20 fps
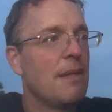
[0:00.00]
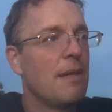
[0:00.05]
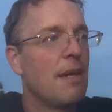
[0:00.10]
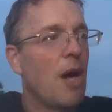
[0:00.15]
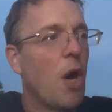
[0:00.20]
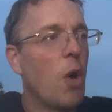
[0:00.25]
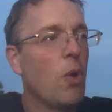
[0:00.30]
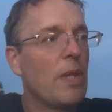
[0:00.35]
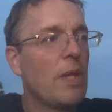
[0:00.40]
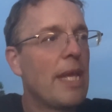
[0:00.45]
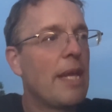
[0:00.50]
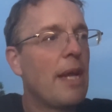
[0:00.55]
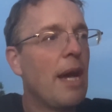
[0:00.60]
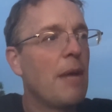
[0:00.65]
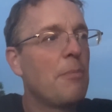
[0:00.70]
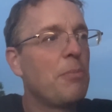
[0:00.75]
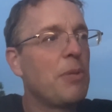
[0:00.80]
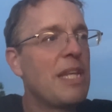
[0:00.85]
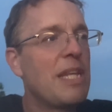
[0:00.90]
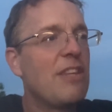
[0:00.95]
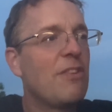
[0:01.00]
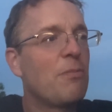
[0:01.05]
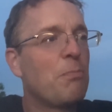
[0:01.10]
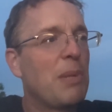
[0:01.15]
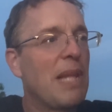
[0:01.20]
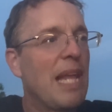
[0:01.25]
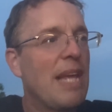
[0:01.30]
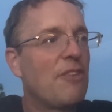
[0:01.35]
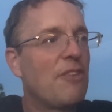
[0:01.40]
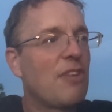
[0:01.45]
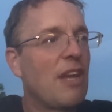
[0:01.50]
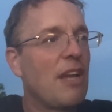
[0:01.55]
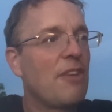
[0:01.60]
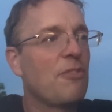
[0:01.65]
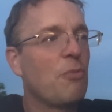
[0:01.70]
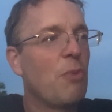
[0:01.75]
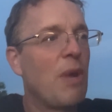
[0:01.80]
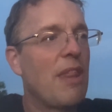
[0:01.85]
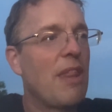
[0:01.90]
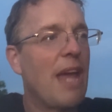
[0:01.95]
Holy God, please bless
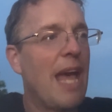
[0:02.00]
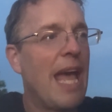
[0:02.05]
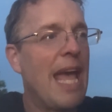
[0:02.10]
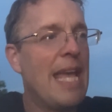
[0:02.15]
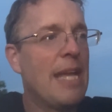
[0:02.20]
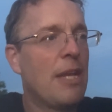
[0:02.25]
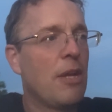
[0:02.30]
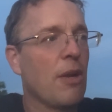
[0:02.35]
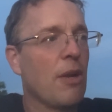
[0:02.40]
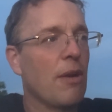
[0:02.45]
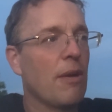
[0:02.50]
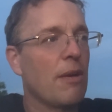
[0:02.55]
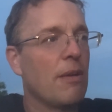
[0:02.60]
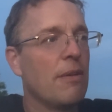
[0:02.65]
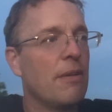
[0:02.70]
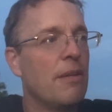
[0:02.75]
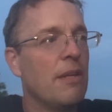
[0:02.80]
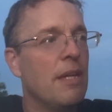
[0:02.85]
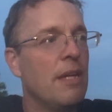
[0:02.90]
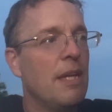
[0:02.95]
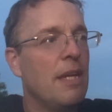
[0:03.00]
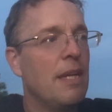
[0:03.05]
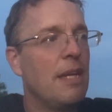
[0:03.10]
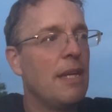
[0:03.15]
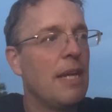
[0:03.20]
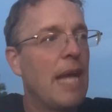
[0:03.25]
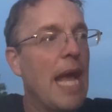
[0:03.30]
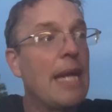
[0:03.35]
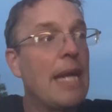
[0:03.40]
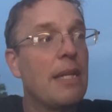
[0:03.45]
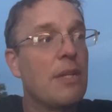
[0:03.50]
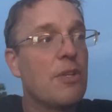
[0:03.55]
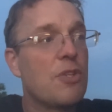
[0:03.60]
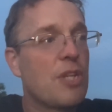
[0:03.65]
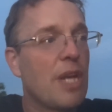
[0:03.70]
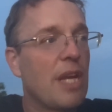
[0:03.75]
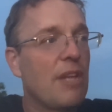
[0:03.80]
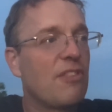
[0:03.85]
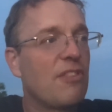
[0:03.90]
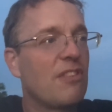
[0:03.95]
us with anger at
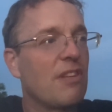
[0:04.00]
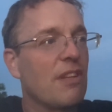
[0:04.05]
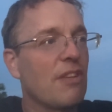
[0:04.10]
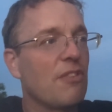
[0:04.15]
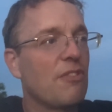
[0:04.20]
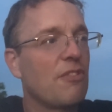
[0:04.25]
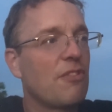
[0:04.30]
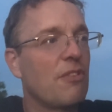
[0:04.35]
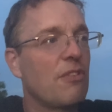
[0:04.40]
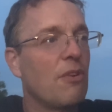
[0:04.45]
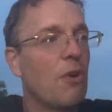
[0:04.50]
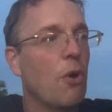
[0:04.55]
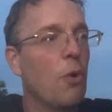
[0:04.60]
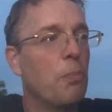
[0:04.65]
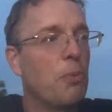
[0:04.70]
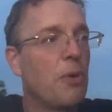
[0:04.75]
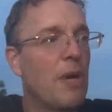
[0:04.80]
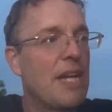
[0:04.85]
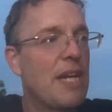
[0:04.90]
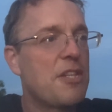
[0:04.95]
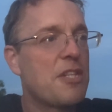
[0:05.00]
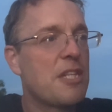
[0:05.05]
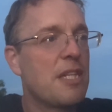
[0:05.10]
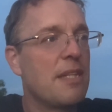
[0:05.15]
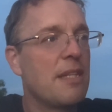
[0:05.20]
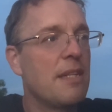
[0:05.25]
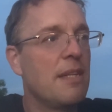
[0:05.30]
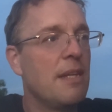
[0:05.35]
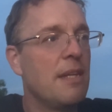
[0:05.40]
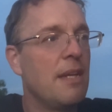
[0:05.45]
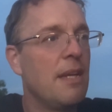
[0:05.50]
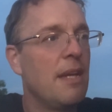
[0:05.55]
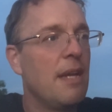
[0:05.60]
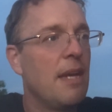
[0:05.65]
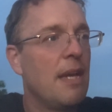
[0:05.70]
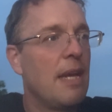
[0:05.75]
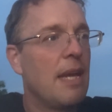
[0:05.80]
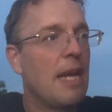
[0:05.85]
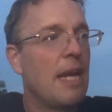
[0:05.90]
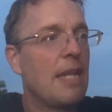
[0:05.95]
injustice, oppression,
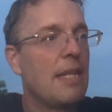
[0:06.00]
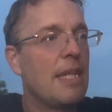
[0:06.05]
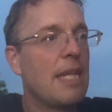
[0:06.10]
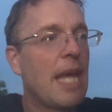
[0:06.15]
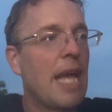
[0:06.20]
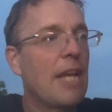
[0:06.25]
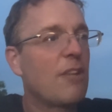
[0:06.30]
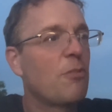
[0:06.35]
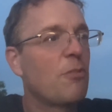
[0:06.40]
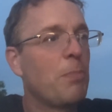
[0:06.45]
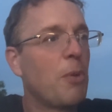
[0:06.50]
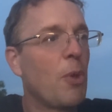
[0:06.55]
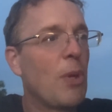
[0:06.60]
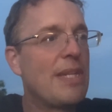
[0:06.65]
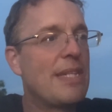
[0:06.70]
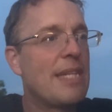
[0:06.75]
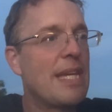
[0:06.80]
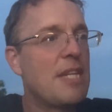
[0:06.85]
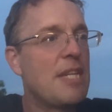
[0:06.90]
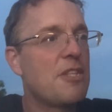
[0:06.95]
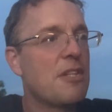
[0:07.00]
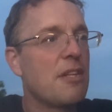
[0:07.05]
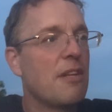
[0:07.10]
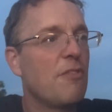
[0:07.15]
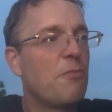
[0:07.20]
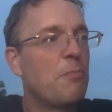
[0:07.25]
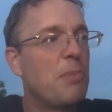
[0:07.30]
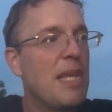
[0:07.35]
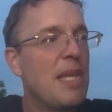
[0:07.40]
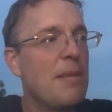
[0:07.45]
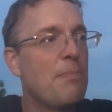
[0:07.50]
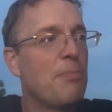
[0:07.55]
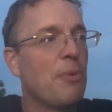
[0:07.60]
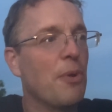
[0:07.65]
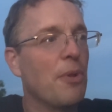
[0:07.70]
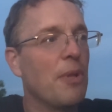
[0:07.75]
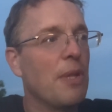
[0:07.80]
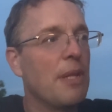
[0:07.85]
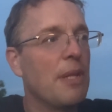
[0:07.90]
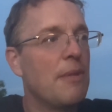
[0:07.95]
and the exploitation of
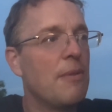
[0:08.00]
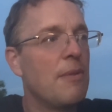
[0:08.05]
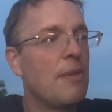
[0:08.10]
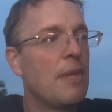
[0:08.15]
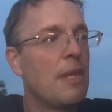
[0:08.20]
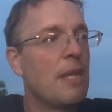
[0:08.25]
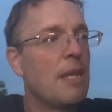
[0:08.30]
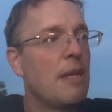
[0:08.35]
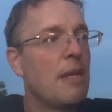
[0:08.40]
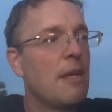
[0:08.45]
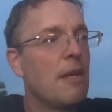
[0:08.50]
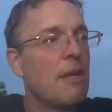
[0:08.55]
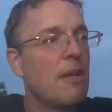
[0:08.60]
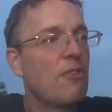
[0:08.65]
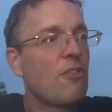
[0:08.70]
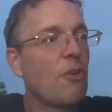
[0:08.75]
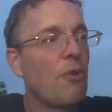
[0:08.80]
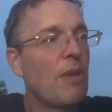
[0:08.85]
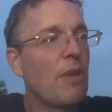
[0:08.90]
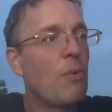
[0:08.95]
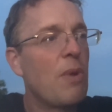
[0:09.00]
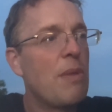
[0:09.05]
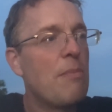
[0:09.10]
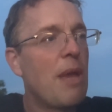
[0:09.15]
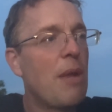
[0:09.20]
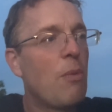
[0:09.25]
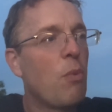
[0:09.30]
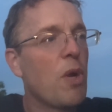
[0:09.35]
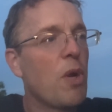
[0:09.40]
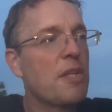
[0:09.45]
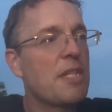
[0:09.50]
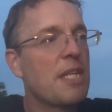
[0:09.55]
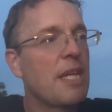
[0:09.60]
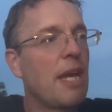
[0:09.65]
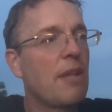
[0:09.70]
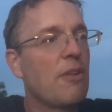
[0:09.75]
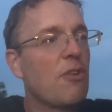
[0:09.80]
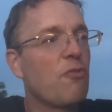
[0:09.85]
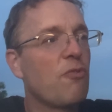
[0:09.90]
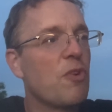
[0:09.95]
people, so that we may work
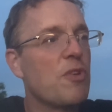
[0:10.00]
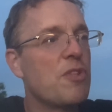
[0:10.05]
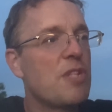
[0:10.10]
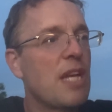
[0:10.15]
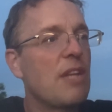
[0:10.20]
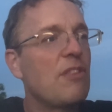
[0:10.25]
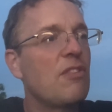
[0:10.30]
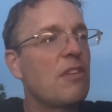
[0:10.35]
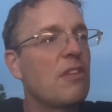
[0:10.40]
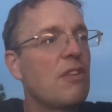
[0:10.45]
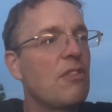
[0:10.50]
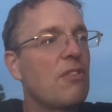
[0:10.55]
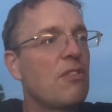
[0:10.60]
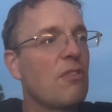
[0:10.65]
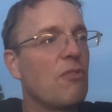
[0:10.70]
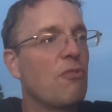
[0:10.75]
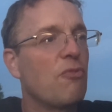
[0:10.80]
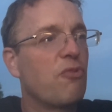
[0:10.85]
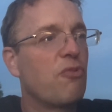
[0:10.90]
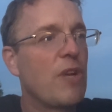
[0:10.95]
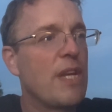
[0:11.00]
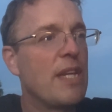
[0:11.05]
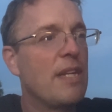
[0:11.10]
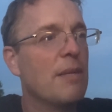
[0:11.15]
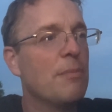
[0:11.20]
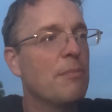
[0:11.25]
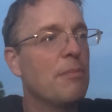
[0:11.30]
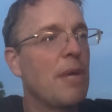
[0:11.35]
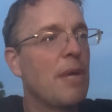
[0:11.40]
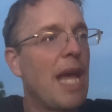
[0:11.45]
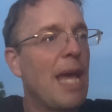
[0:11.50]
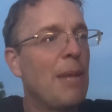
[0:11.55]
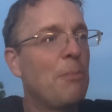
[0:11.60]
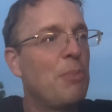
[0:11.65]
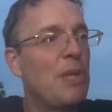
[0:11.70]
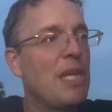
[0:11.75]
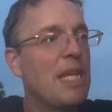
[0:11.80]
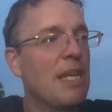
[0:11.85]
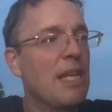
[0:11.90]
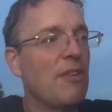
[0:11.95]
together for justice, freedom, and
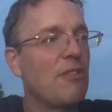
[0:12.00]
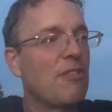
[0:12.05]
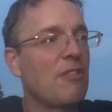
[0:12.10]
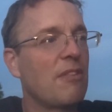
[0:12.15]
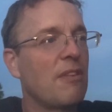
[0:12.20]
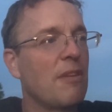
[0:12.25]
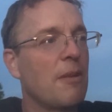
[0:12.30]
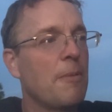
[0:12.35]
peace.